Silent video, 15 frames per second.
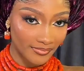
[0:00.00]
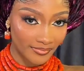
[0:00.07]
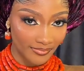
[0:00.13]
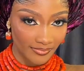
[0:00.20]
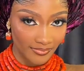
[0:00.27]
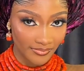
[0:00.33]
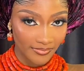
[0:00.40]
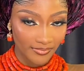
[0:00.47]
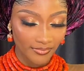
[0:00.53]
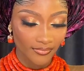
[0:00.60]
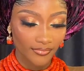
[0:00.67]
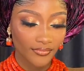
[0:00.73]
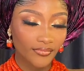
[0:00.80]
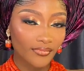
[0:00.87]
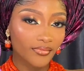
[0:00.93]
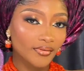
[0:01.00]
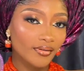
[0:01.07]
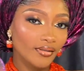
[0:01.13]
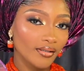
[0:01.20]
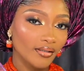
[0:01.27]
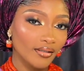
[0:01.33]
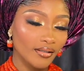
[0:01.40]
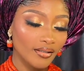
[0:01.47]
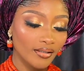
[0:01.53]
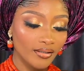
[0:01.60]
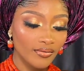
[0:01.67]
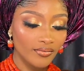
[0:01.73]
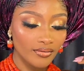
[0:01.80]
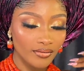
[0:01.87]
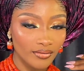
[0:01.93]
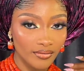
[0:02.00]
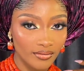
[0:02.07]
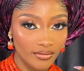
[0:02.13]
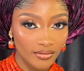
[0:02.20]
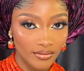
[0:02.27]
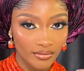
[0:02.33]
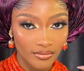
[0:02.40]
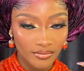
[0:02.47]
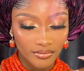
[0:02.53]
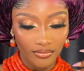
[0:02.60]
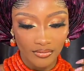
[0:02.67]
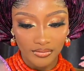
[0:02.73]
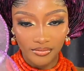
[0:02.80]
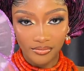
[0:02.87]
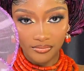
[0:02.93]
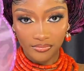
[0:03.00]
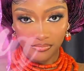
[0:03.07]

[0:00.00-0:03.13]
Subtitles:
traditional attire. Love you guys. Bye. See you